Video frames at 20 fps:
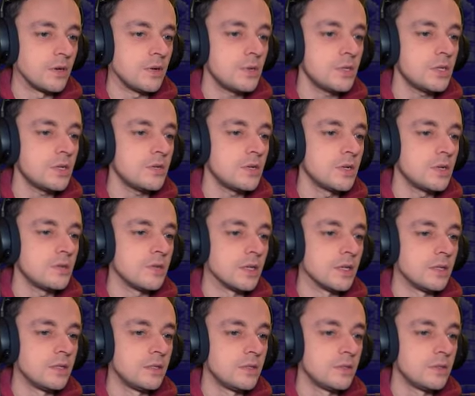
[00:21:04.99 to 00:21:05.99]
Oh, I don't know
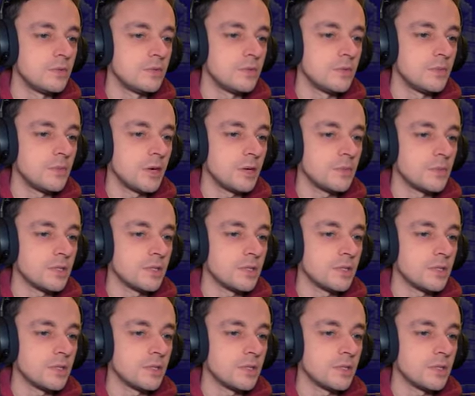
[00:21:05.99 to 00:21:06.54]
then. We might be